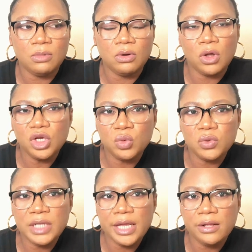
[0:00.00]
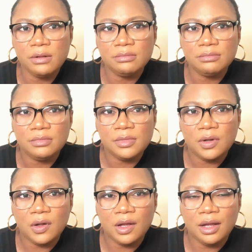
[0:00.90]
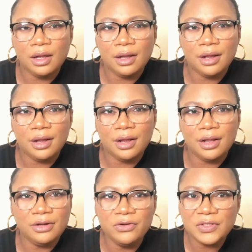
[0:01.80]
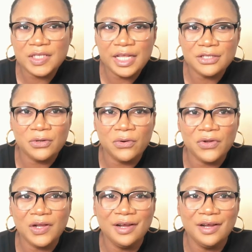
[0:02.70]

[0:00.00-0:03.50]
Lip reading: Hollywood girl, not next door.